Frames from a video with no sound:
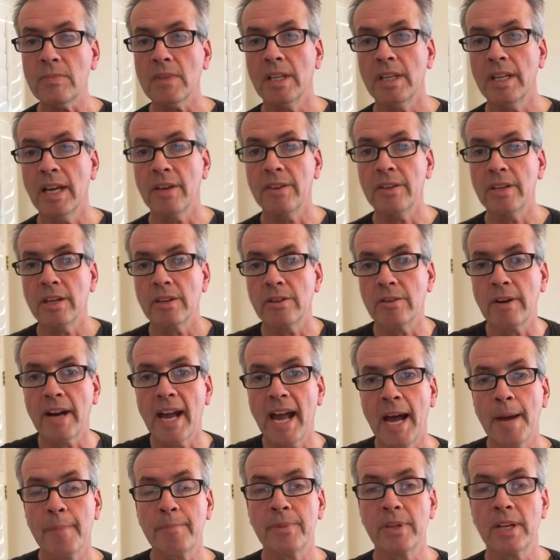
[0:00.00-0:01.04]
Now the other
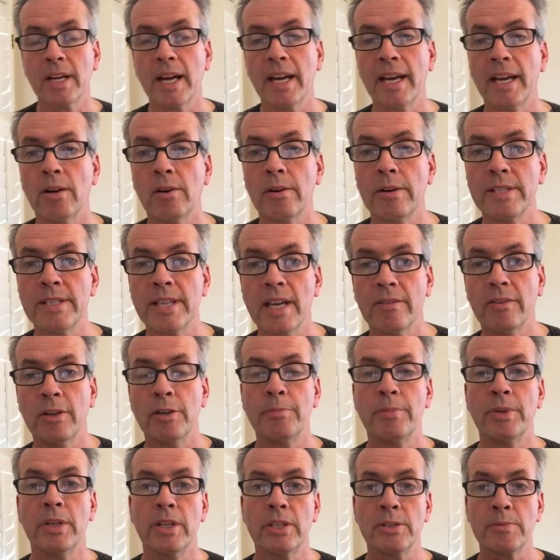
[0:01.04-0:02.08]
app that I always have
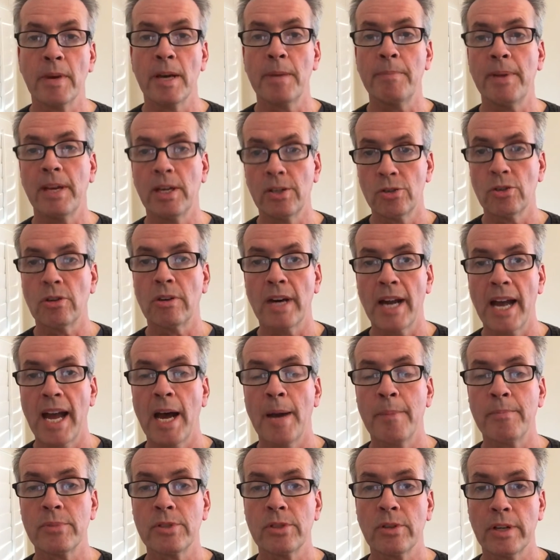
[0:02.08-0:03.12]
open is my Pandora
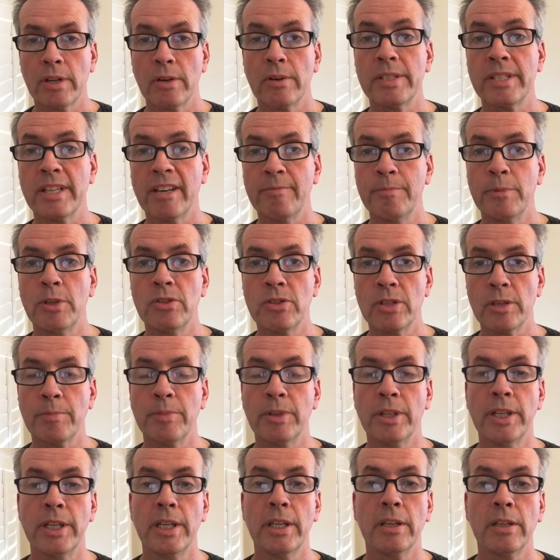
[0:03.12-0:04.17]
app. So I always have music
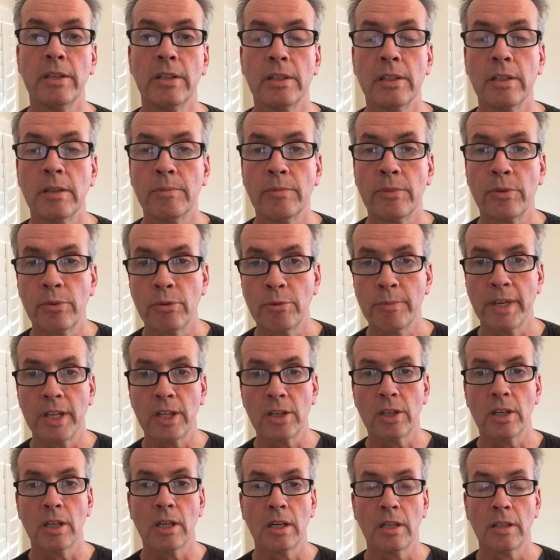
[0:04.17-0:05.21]
playing um, through my
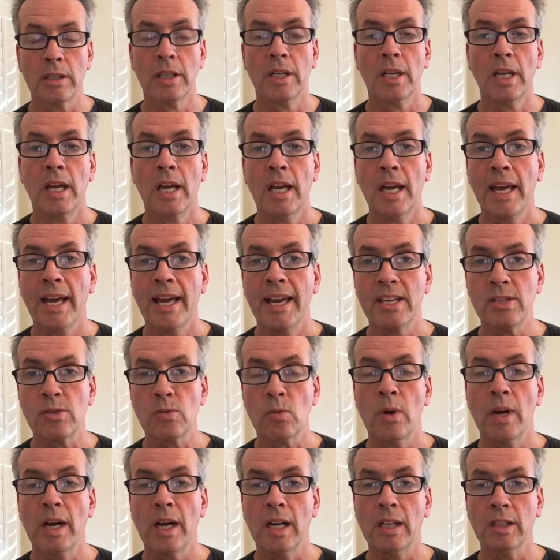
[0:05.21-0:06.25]
car as
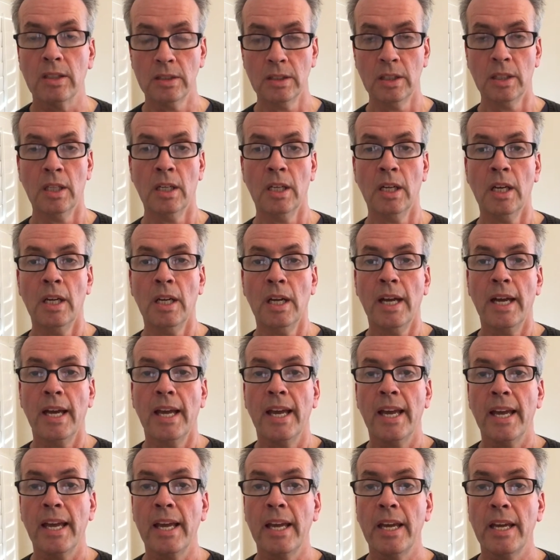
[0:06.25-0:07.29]
well.
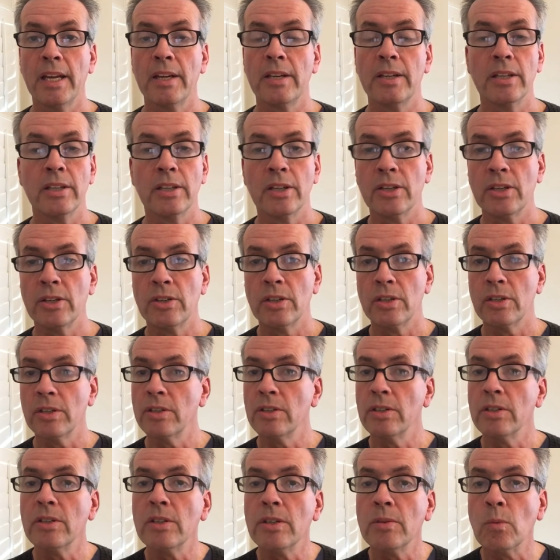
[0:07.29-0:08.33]
And
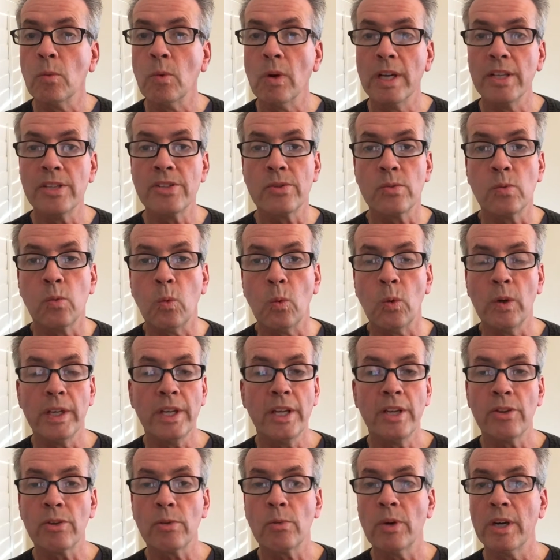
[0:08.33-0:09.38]
once
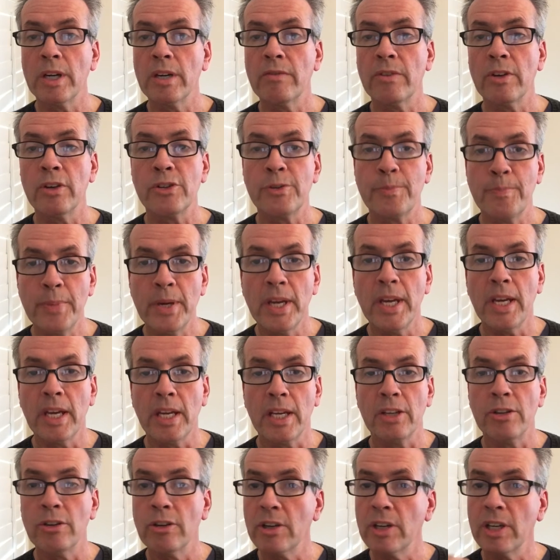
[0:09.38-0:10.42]
either one of those
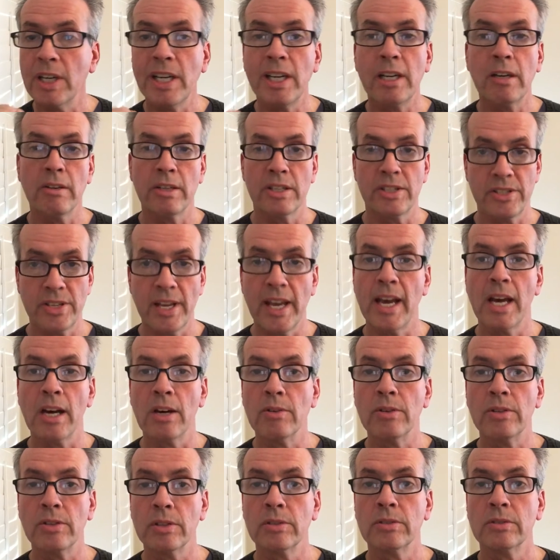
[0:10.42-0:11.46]
ping, you're going to hear a
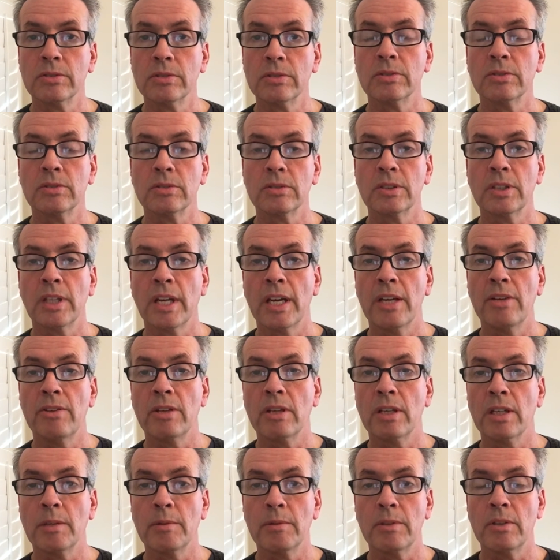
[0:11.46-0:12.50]
sound. Okay,
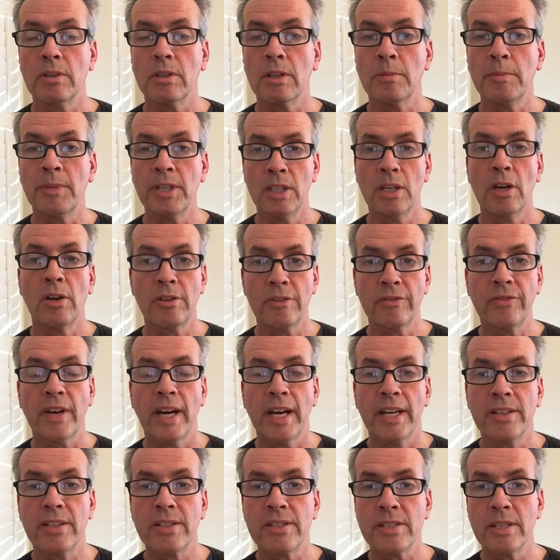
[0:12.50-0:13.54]
you're gonna you're gonna be
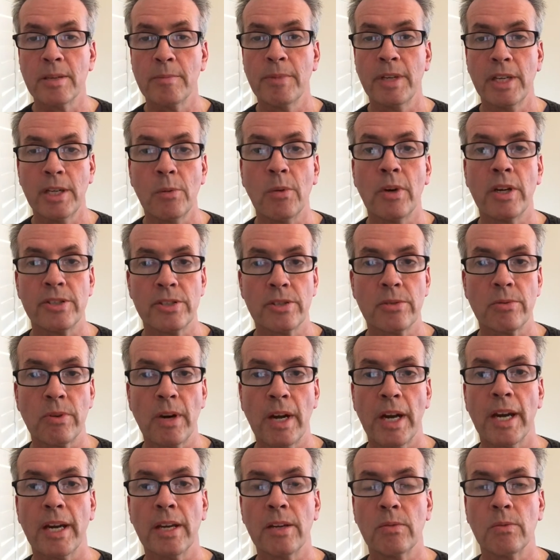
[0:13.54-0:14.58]
notified that somebody wants a
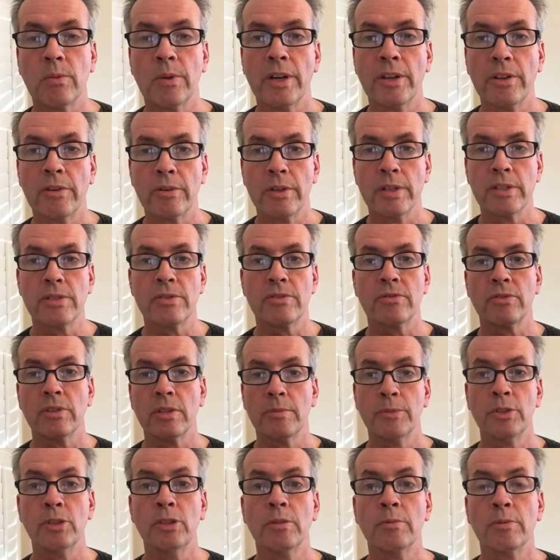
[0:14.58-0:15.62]
ride, whether it's
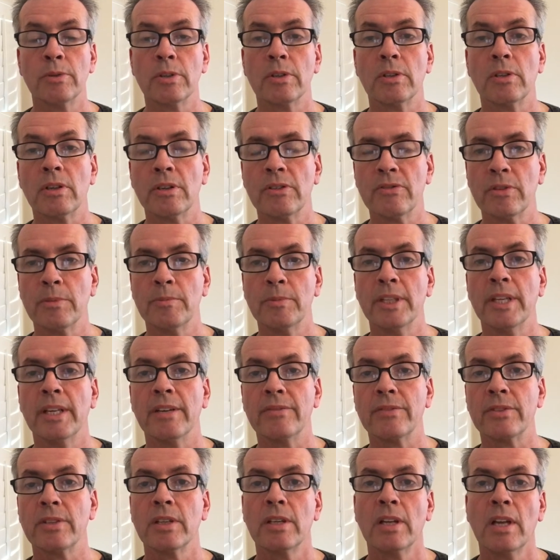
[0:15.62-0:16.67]
from Uber or from
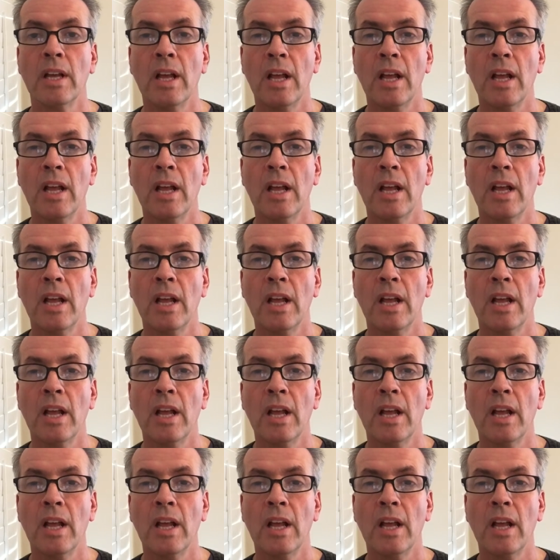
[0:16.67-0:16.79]
Lyft.